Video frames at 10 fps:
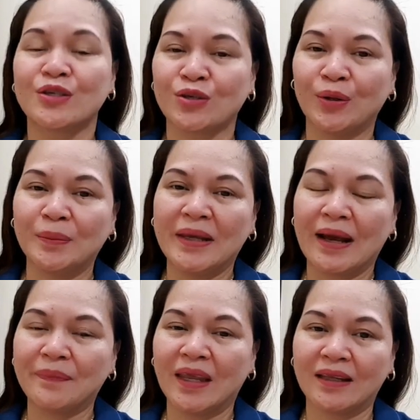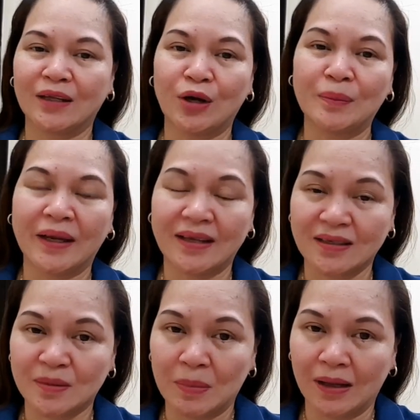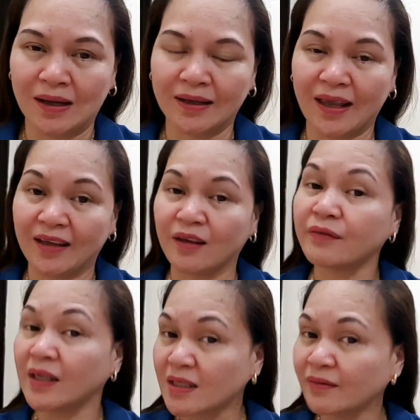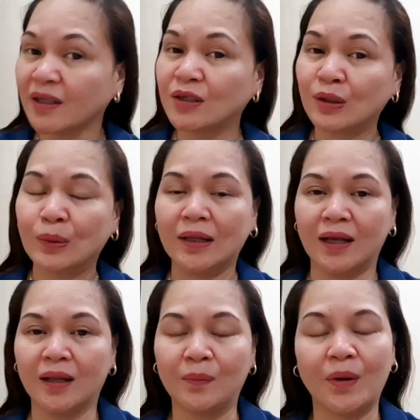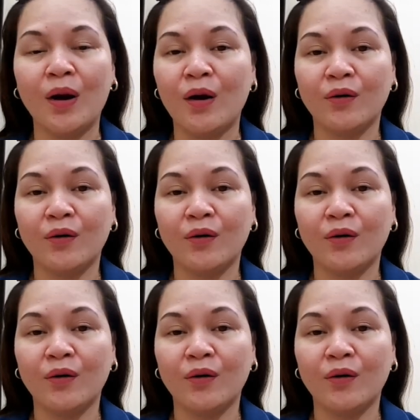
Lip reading: so you'll be updated on my next blog. And if this video will help